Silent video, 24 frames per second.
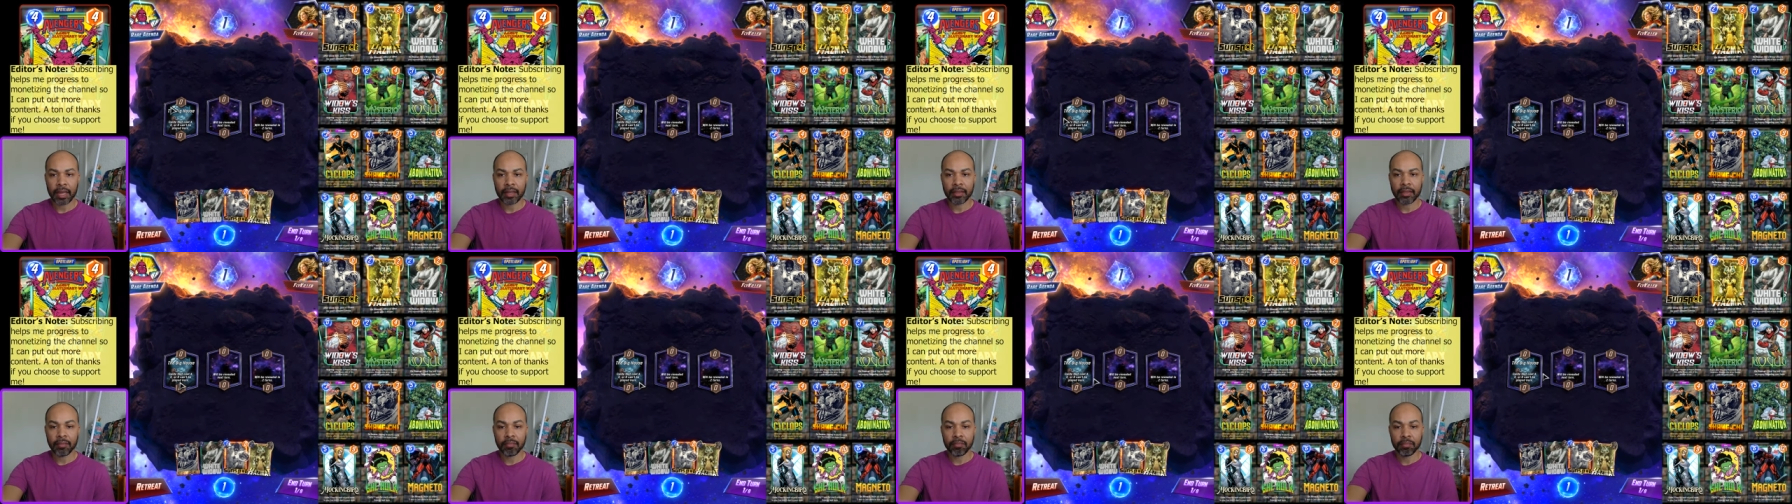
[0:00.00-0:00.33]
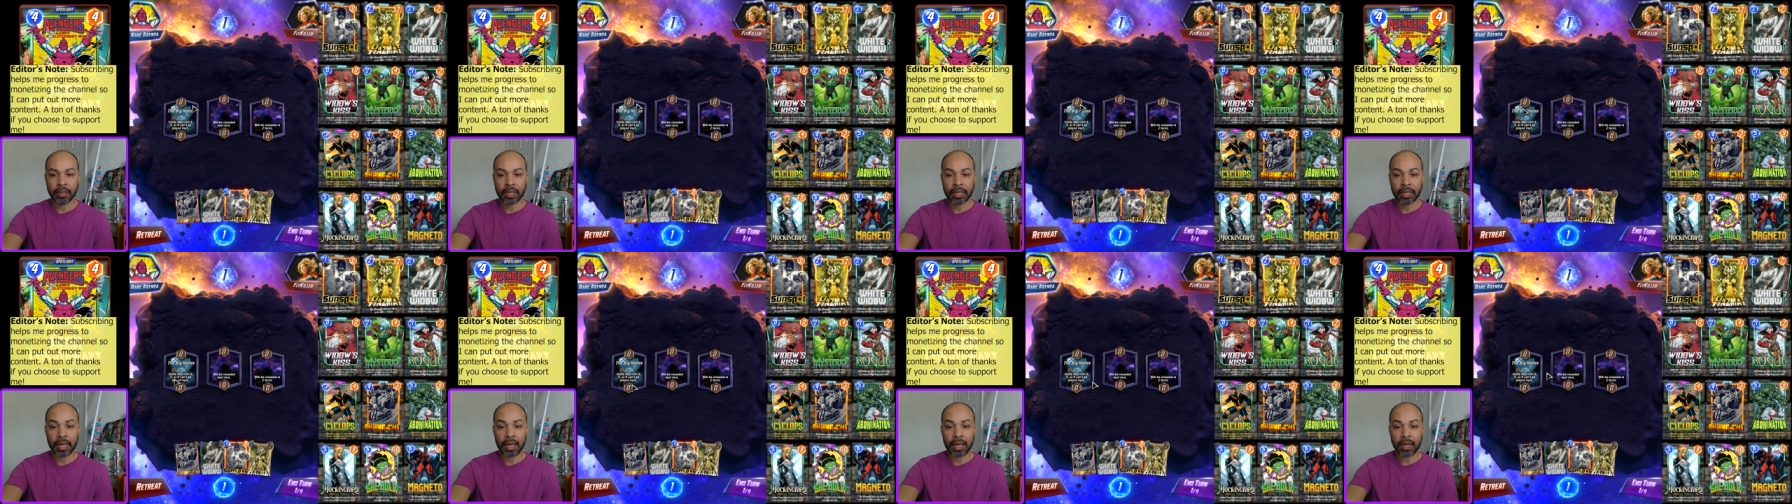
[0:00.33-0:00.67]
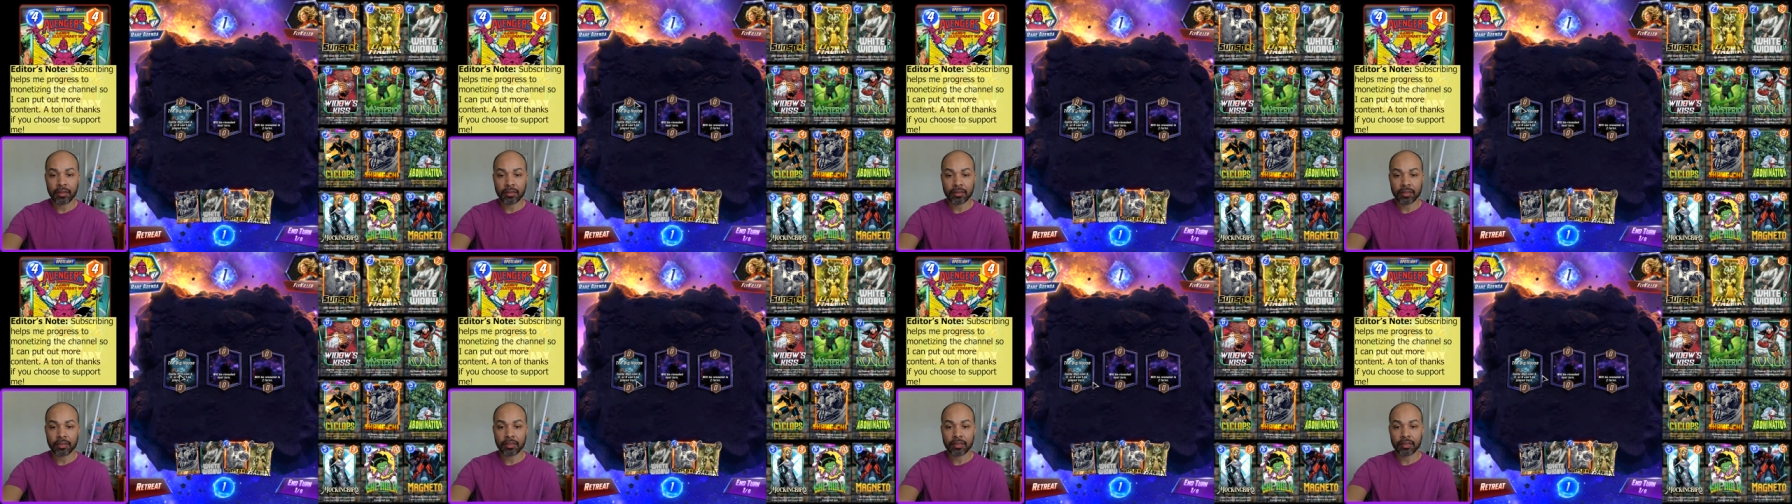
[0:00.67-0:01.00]
The big
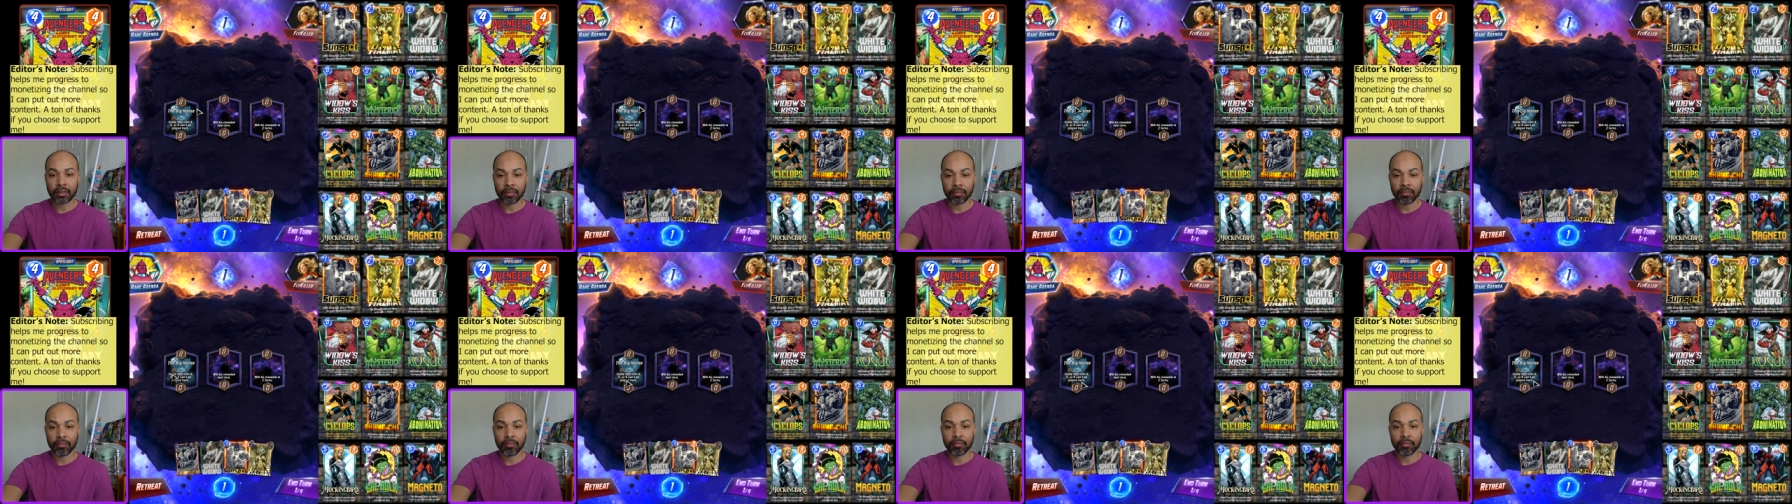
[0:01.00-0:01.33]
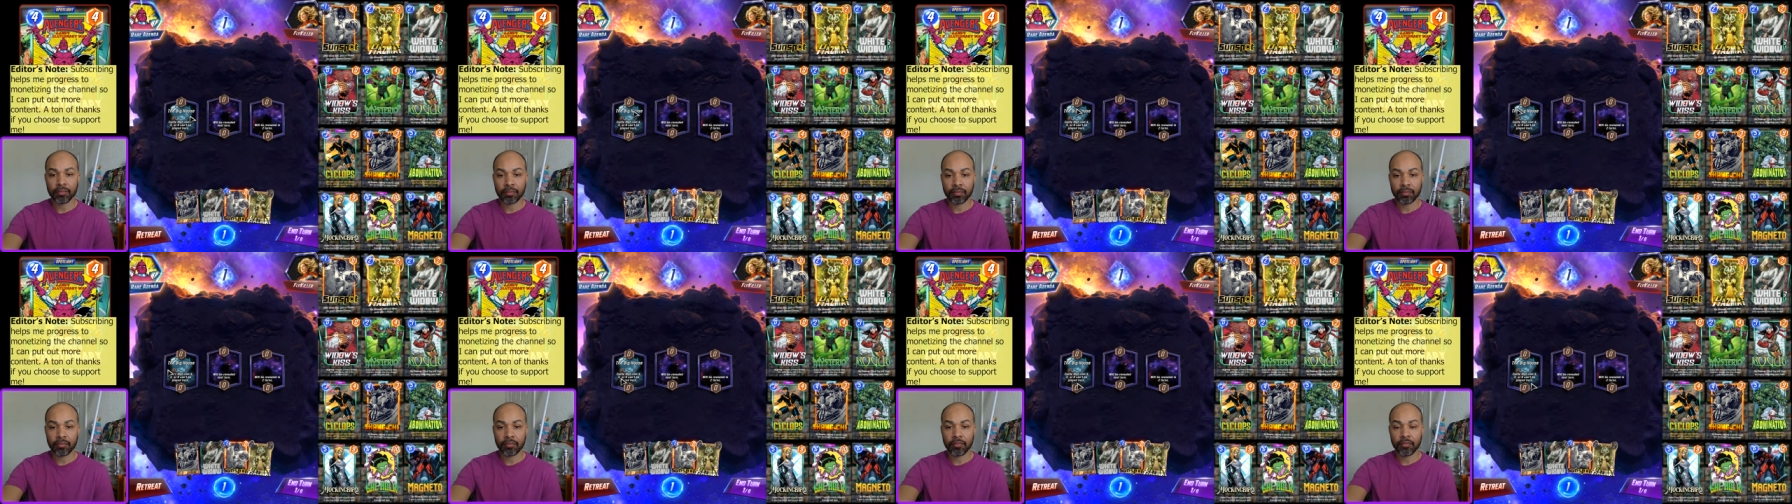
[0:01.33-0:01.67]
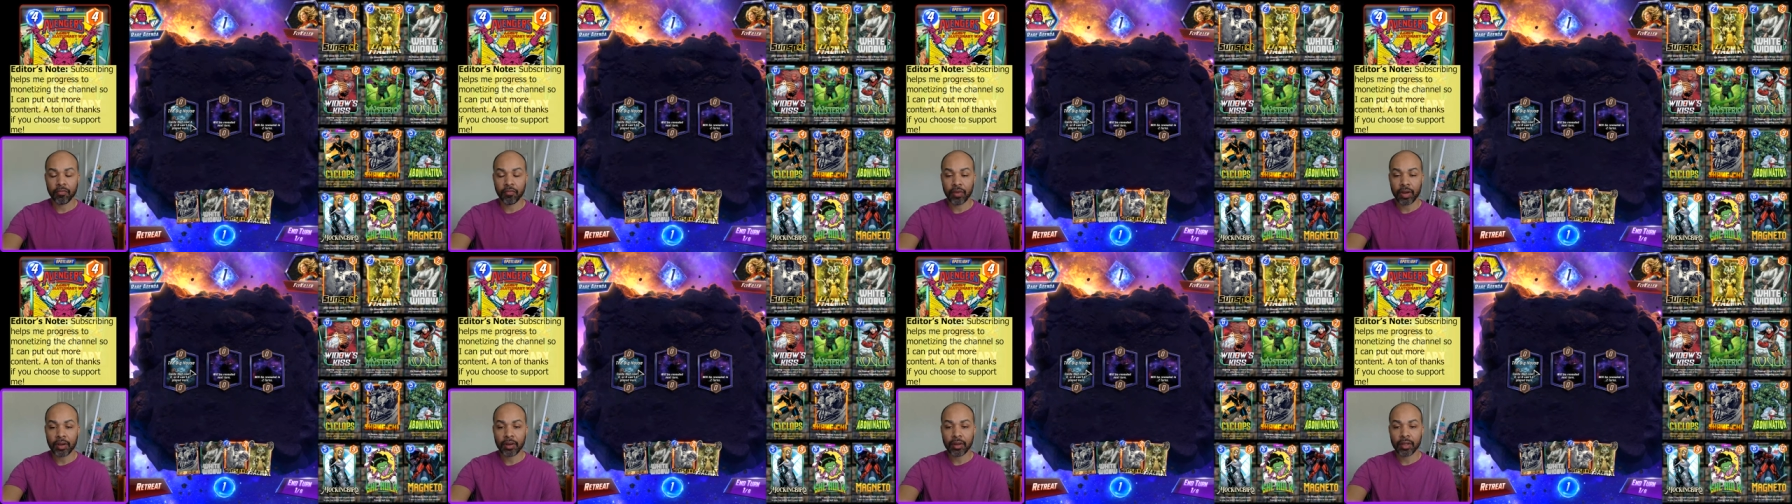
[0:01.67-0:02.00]
house is a
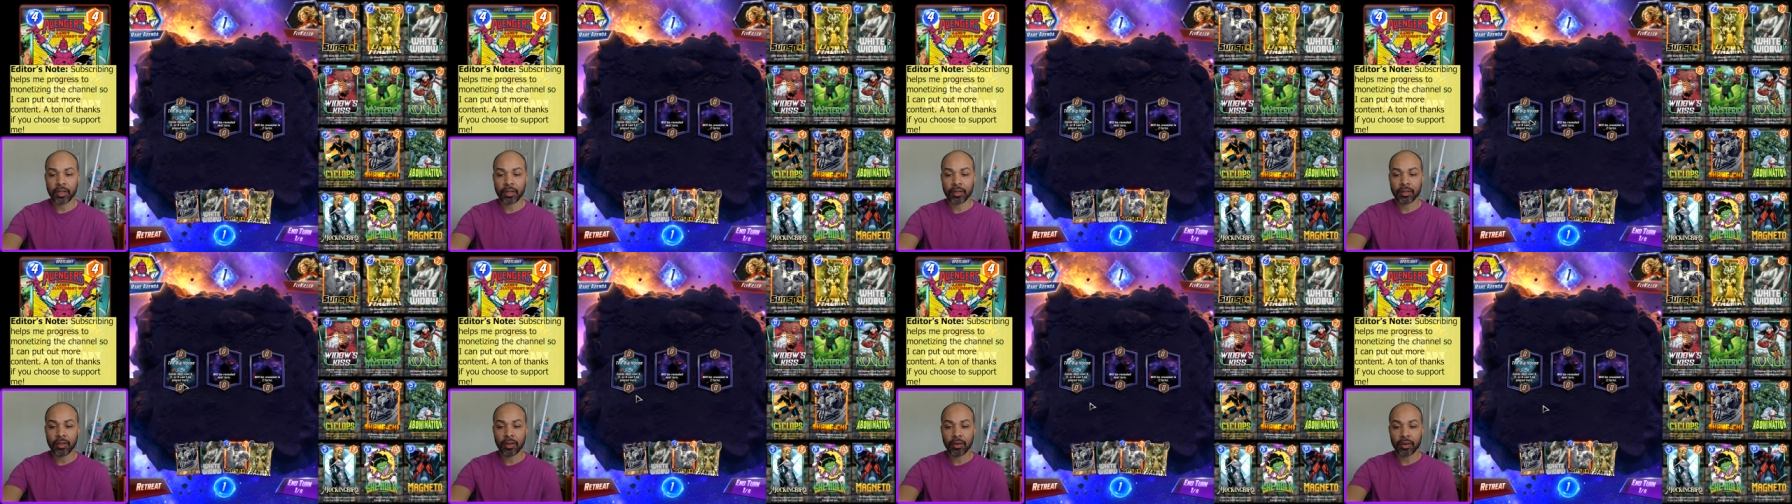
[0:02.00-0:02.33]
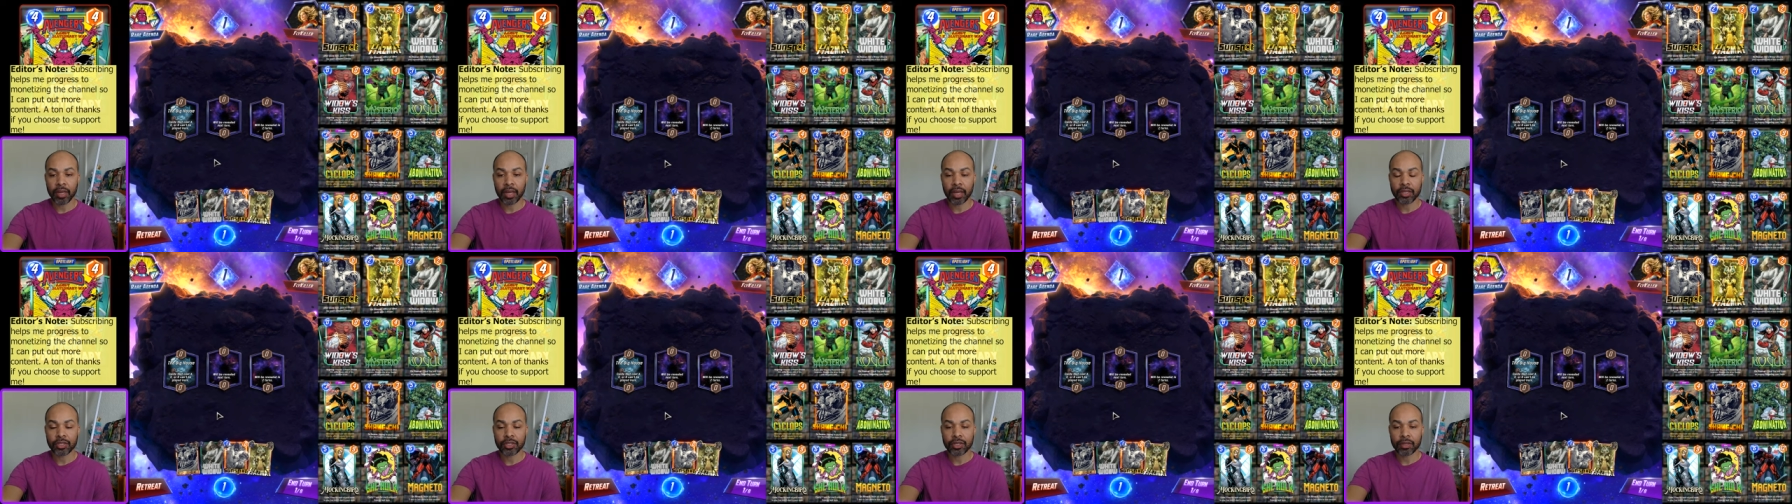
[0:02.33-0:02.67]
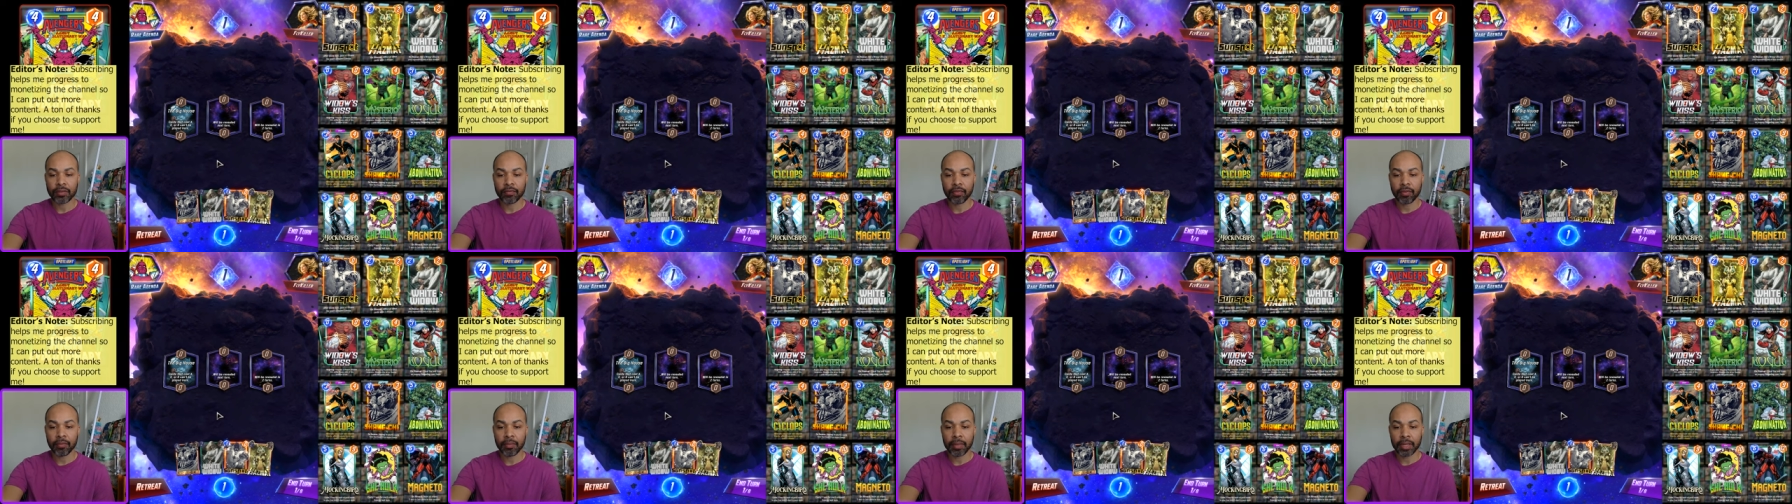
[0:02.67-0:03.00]
very good location
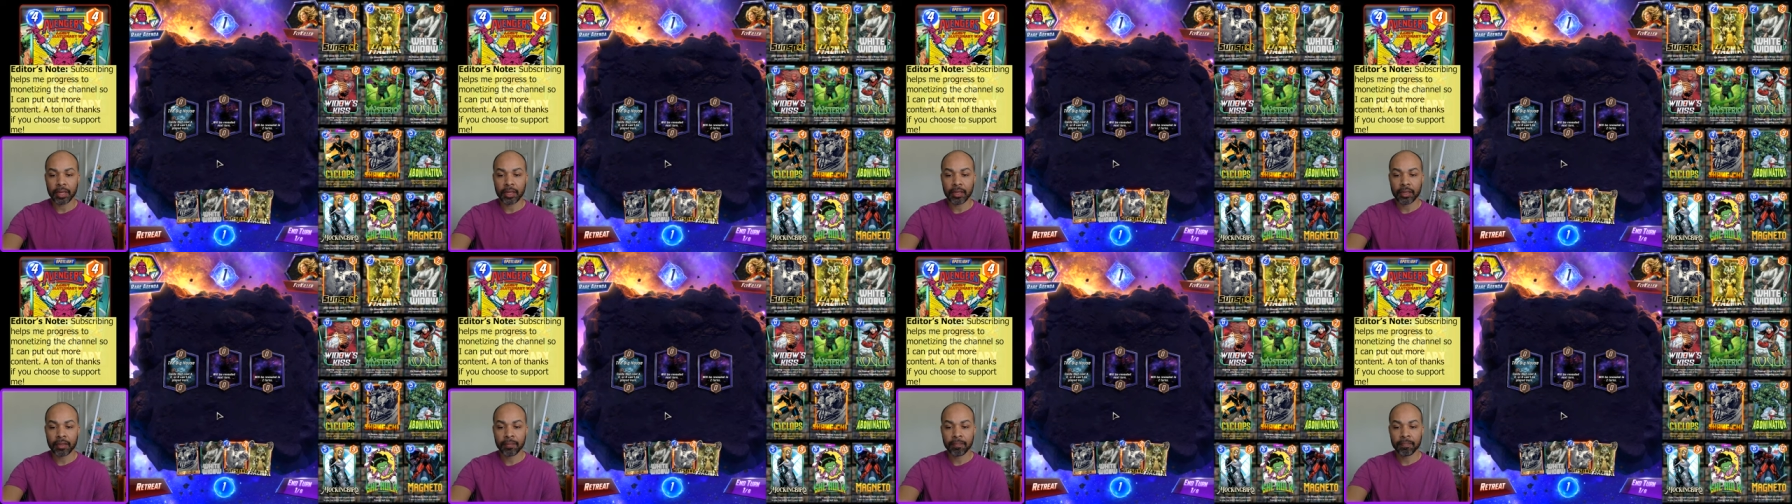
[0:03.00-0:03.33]
for me.